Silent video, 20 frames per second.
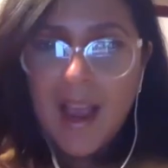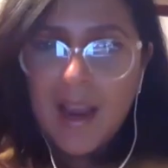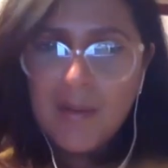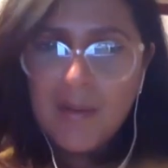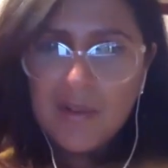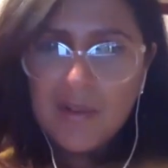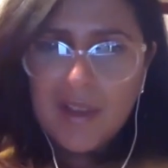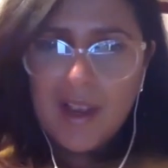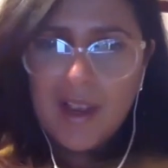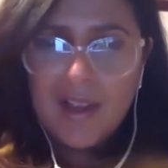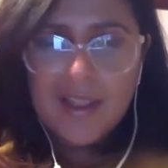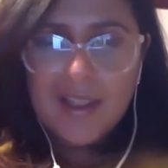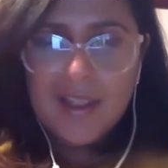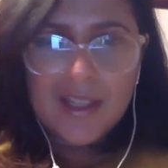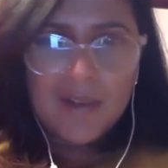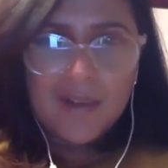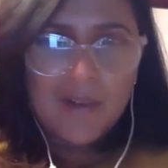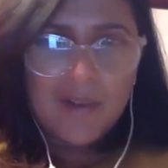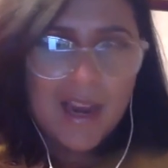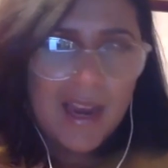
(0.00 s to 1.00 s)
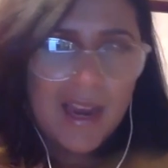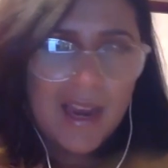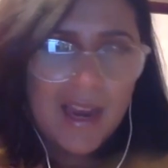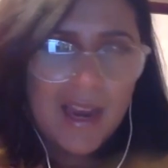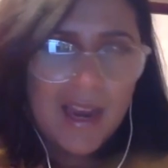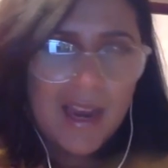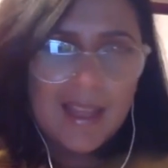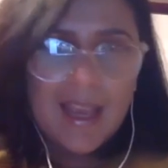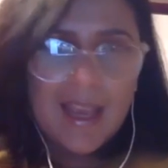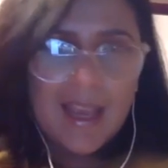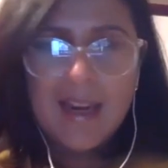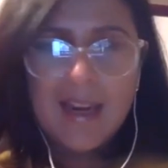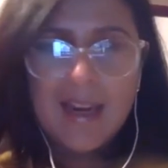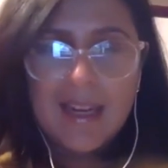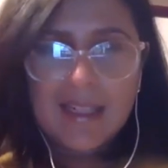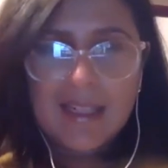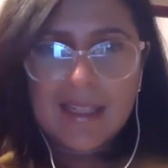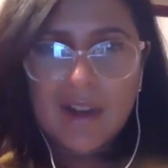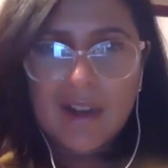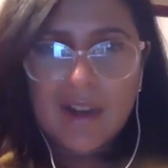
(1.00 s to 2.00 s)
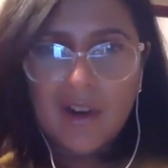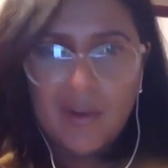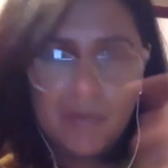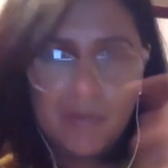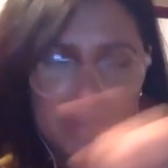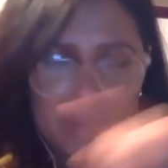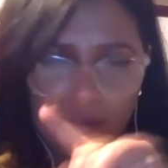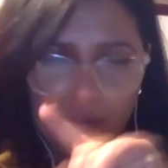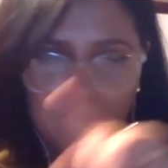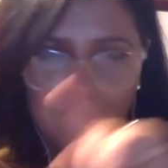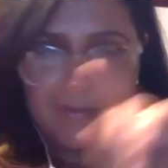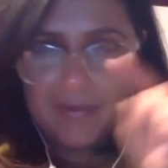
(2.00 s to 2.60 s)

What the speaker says: will also add to that and talk about